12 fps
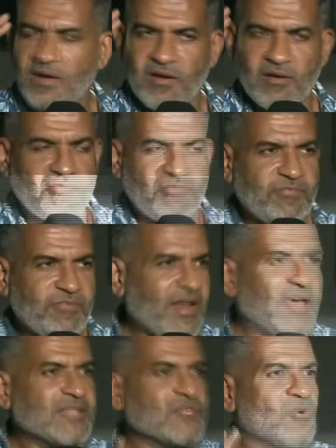
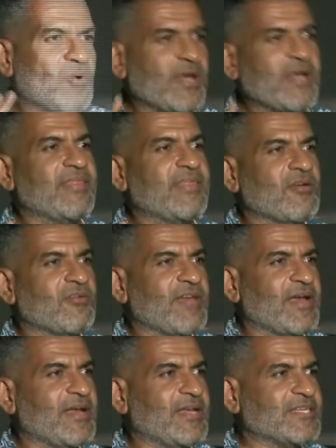floods or anything of
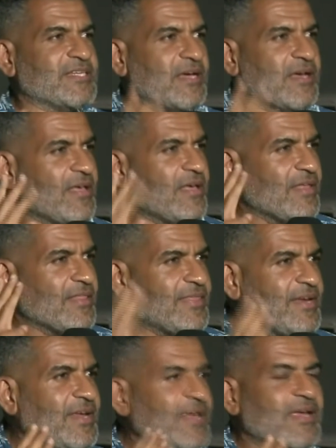that nature.
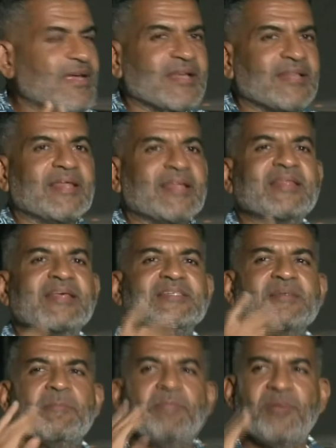Three, that there's
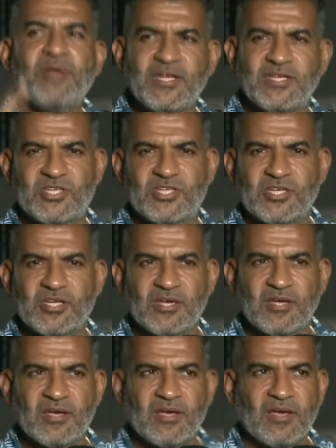a breach
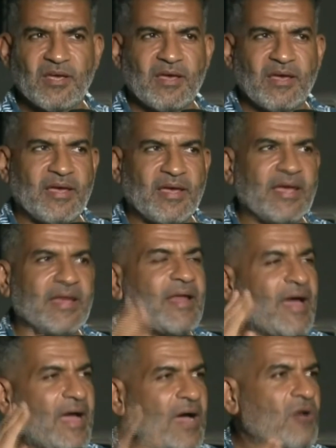in
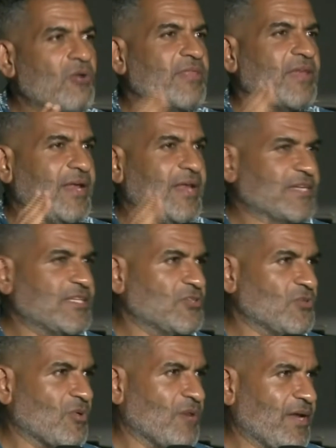how the elections
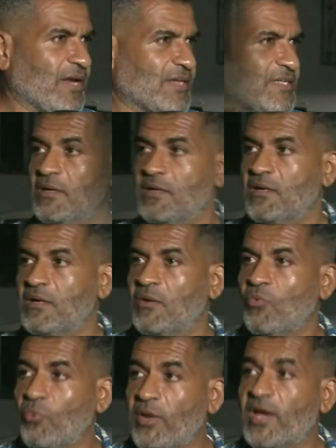are conducted.
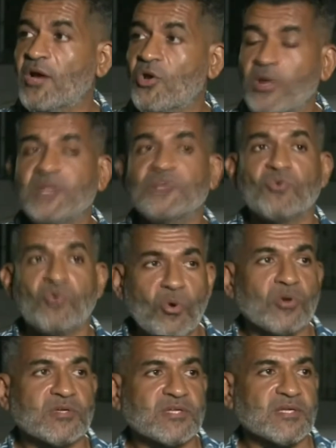We are going to
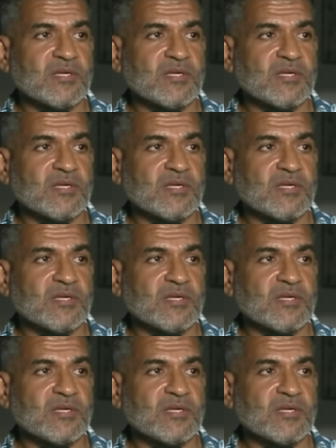court.